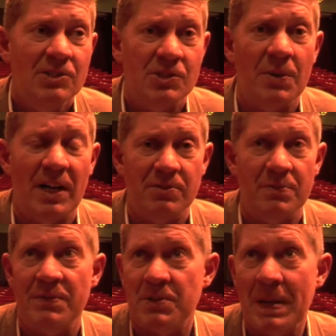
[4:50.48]

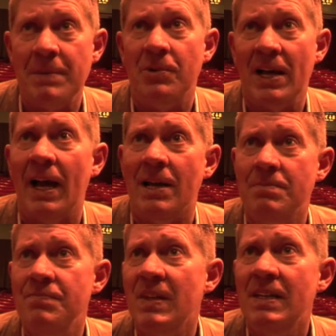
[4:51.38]
250 people
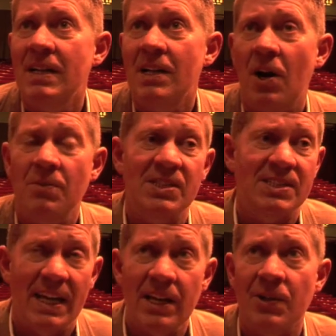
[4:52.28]
came, obviously
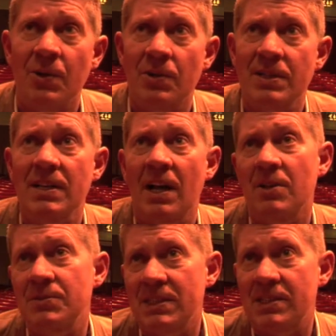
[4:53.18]
to hear the organ, and
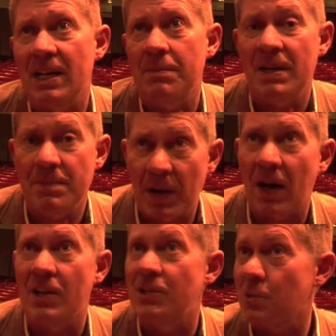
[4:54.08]
obviously to hear me
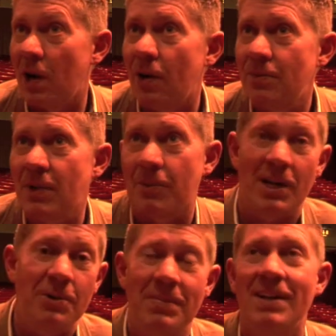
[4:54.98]
partly as well, I would
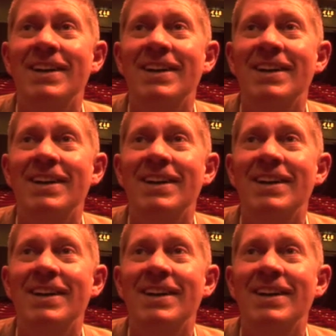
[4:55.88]
hope.